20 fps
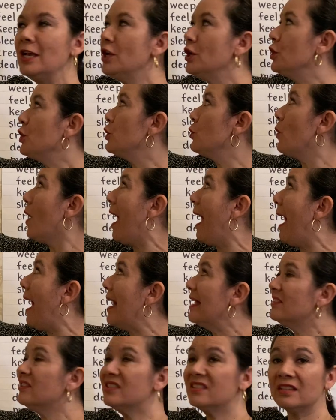You
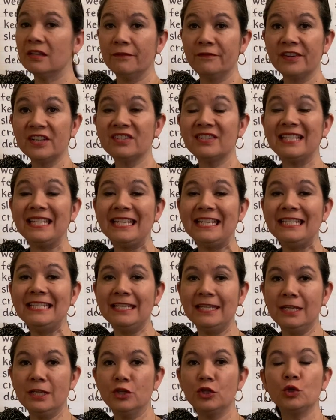add suffix
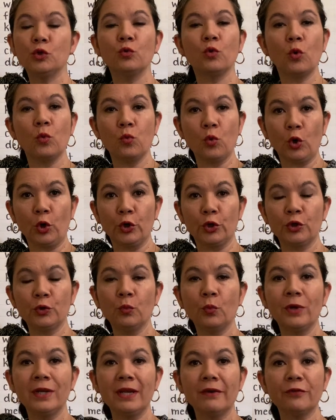ed to a word
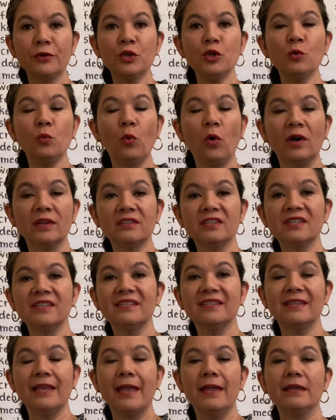whenever you want to
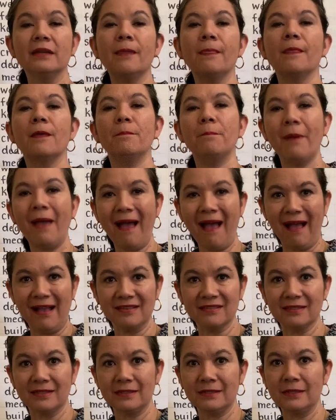say it in the
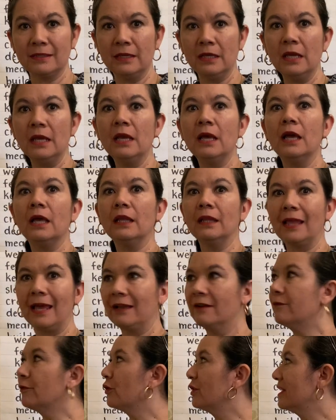past.
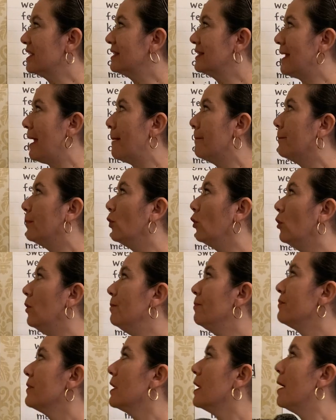Like for
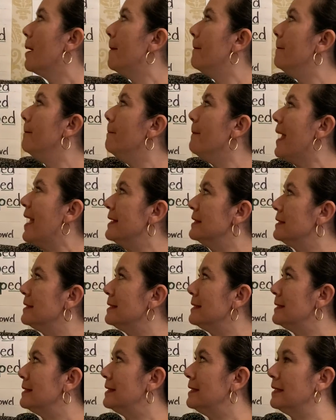example,
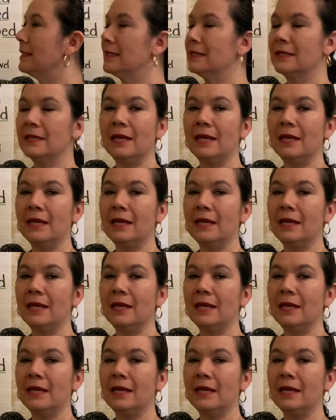mend.